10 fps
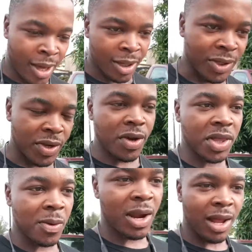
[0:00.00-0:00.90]
So
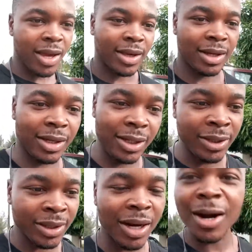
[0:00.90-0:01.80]
they were like,
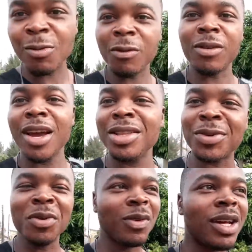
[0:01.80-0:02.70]
"Oh, we've learned
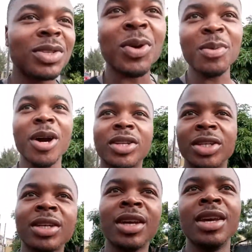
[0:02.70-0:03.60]
so much,
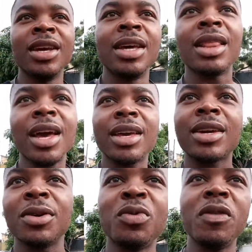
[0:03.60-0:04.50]
like
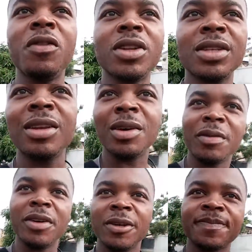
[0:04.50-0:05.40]
we've gotten a
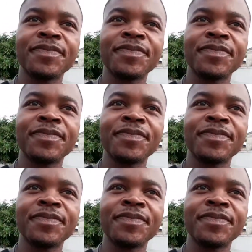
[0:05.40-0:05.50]
lot of